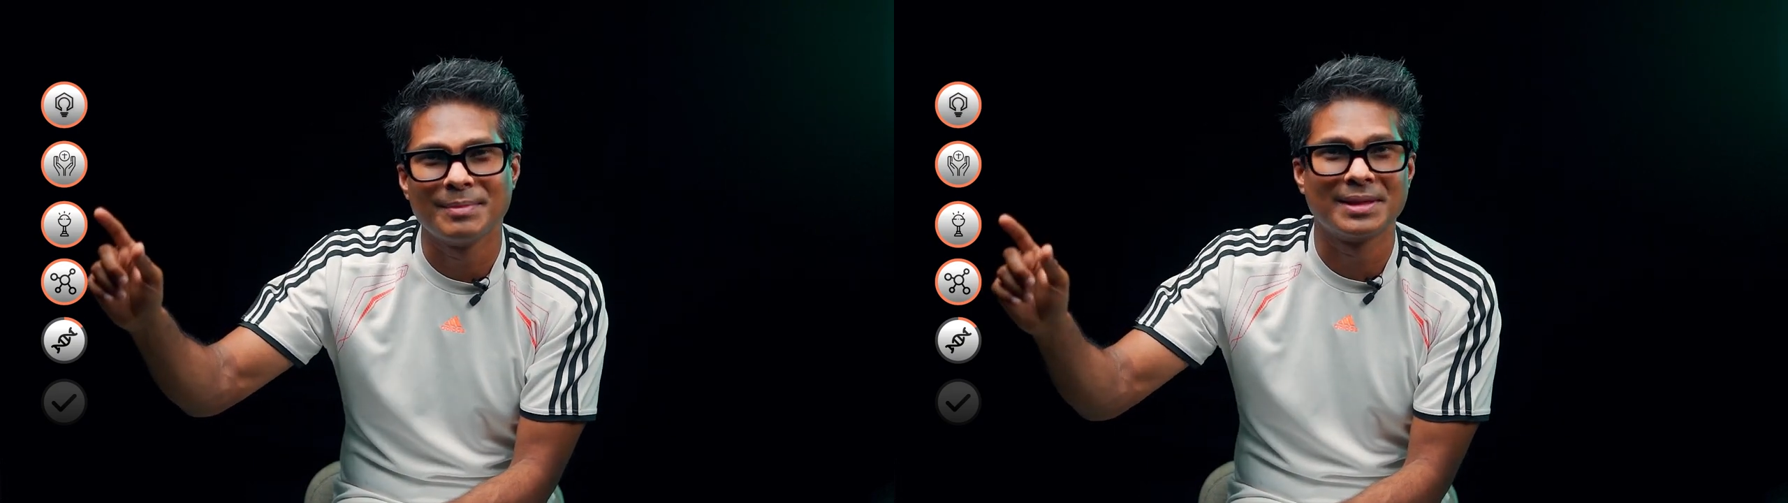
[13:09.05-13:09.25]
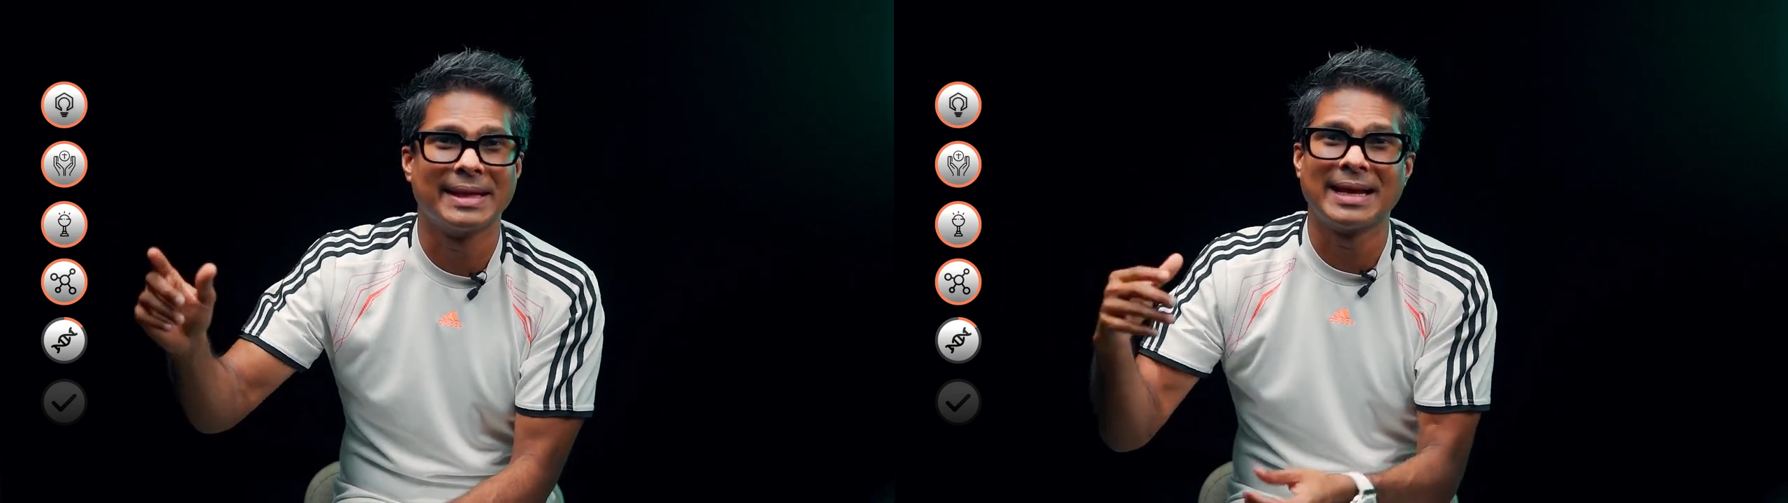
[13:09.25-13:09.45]

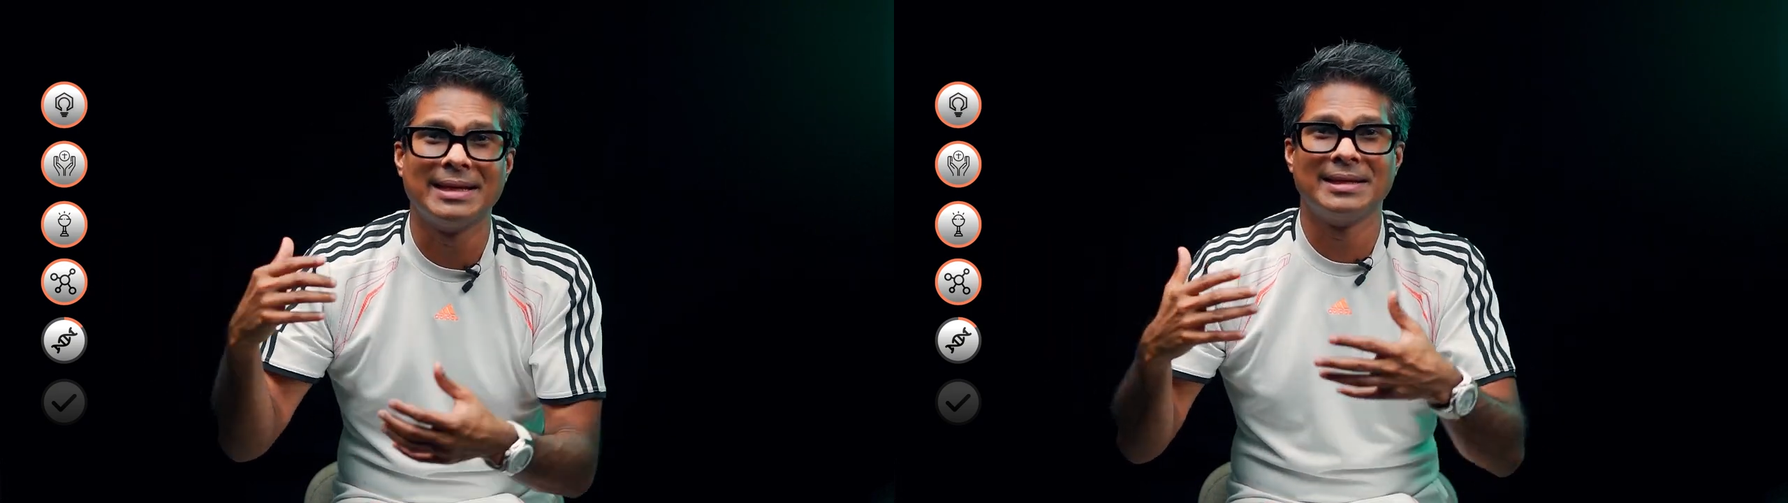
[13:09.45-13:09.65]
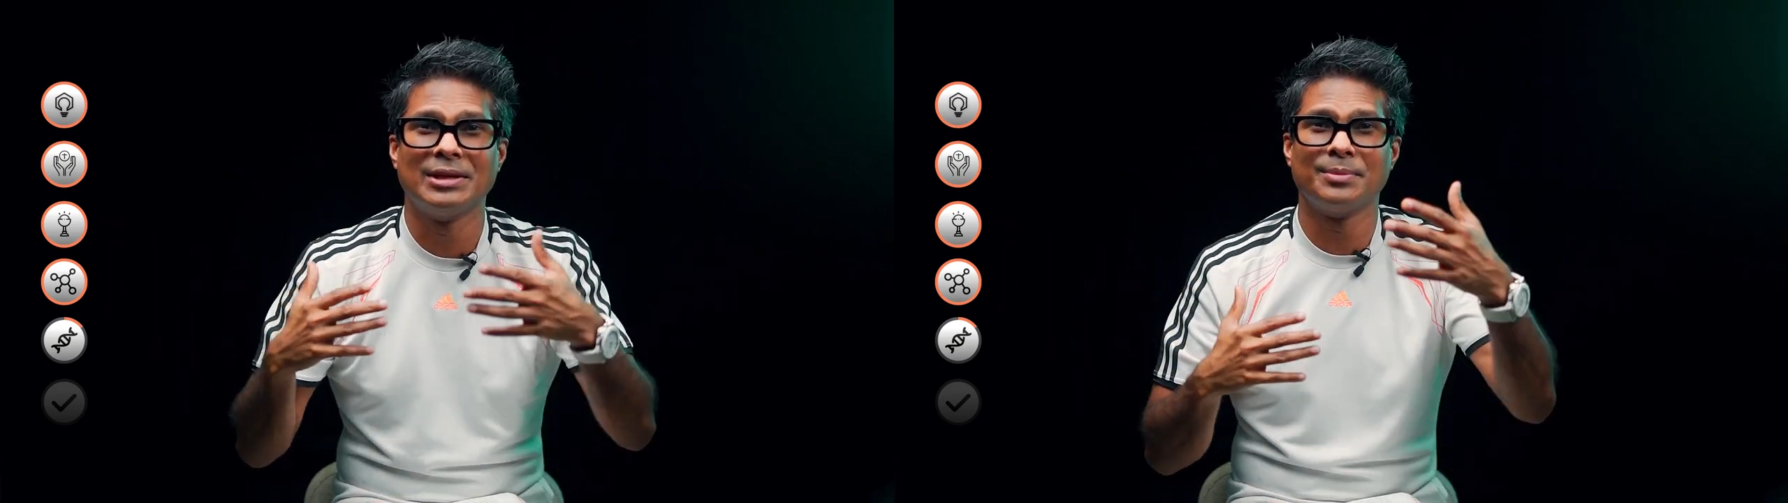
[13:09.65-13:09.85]
because an
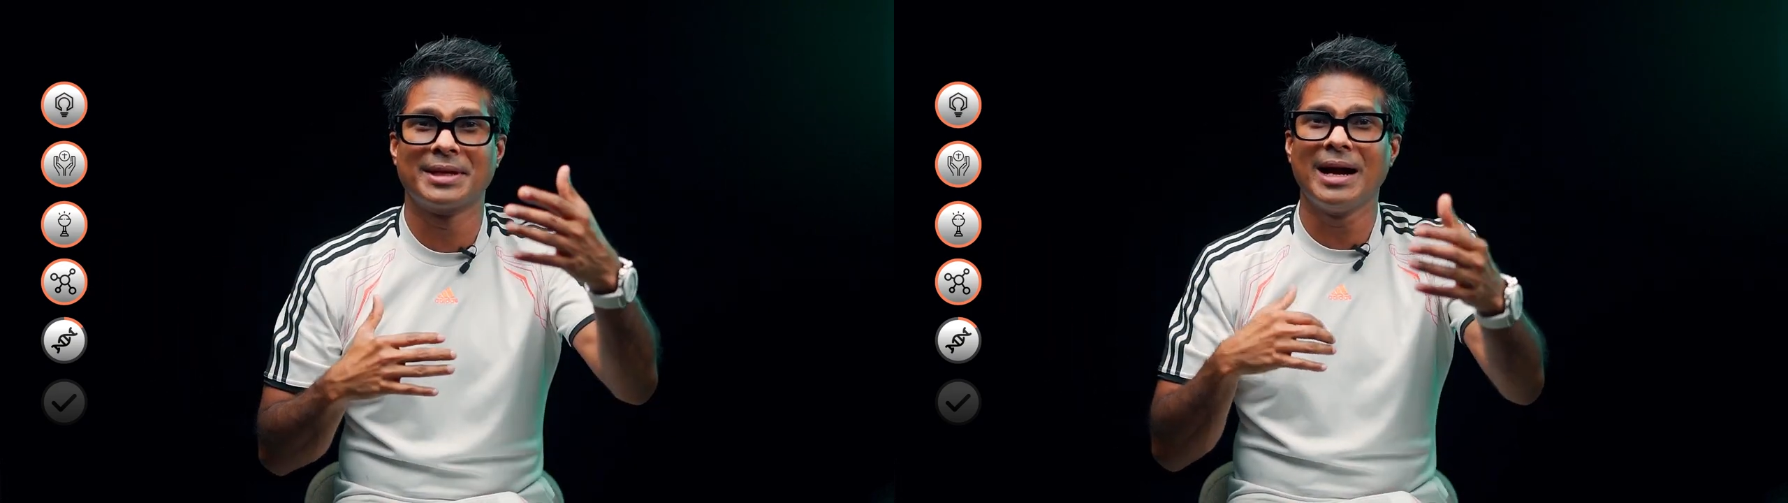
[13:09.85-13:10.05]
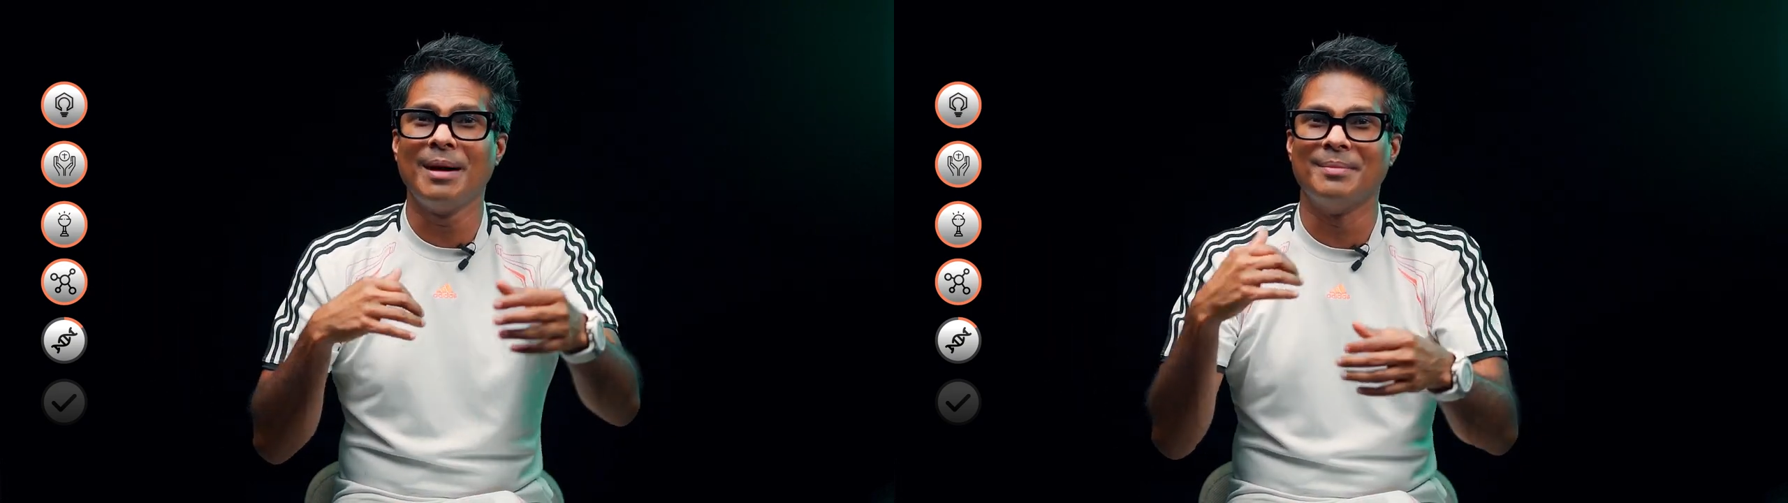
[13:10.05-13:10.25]
athlete needs to be
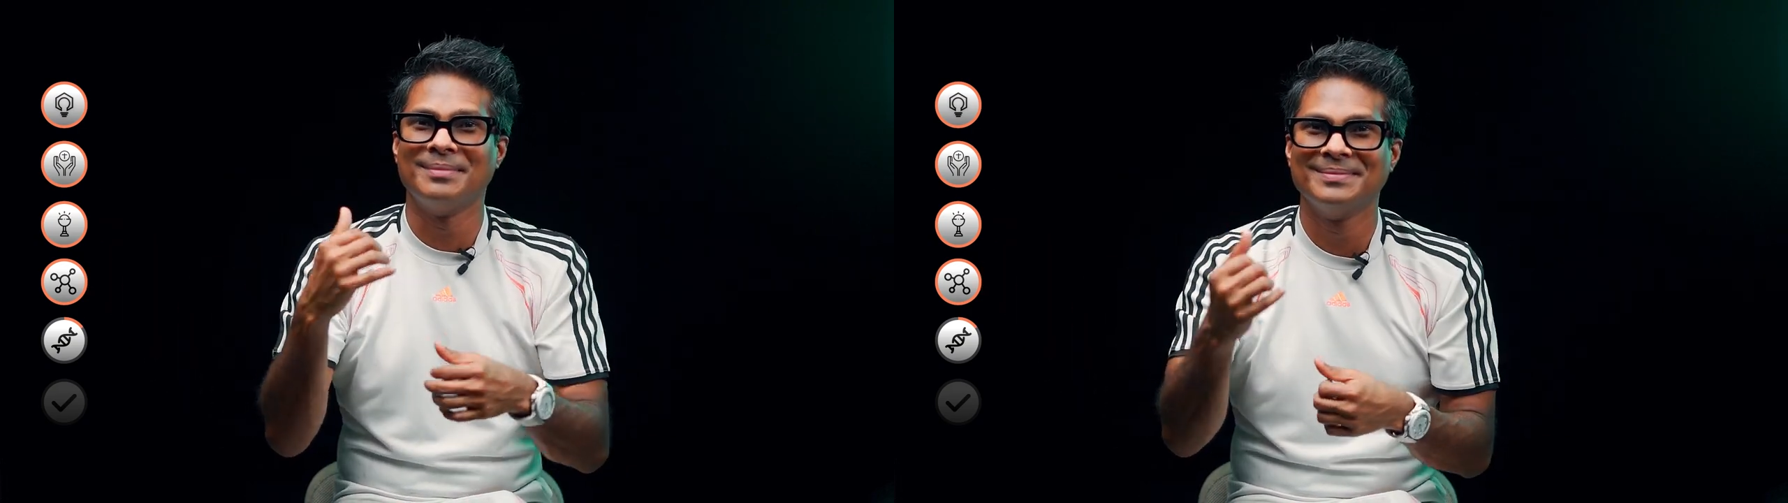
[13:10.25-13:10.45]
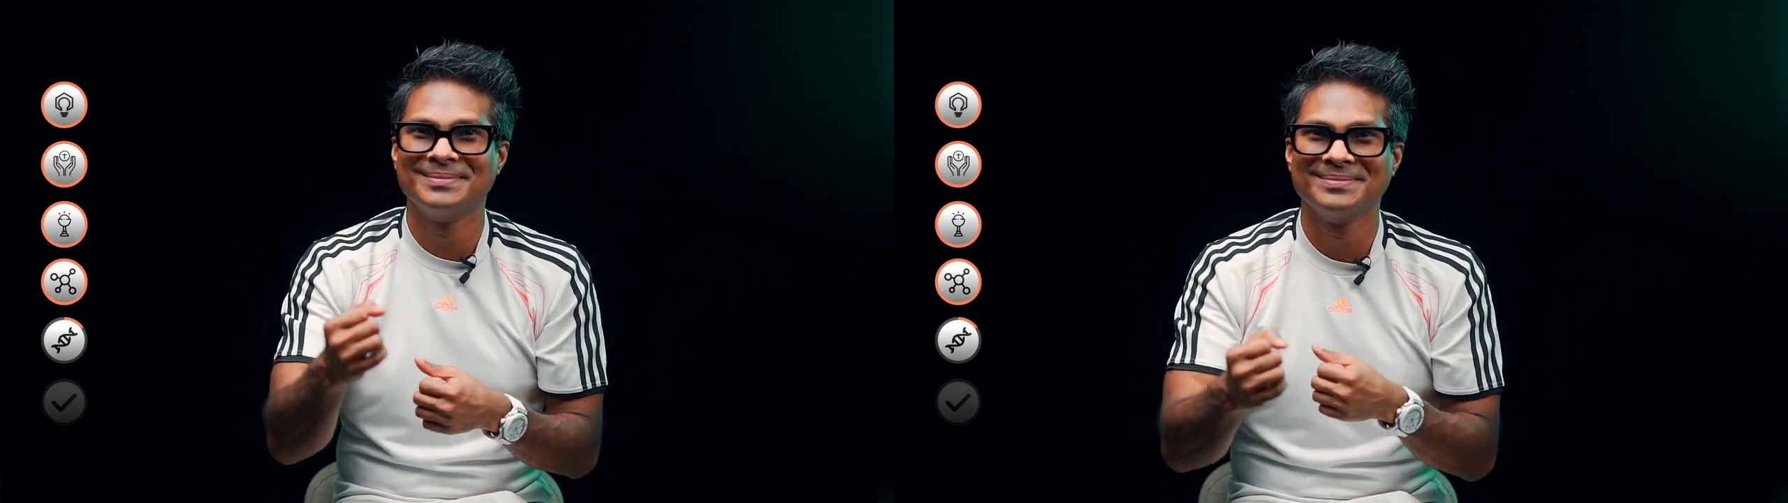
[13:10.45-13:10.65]
calm,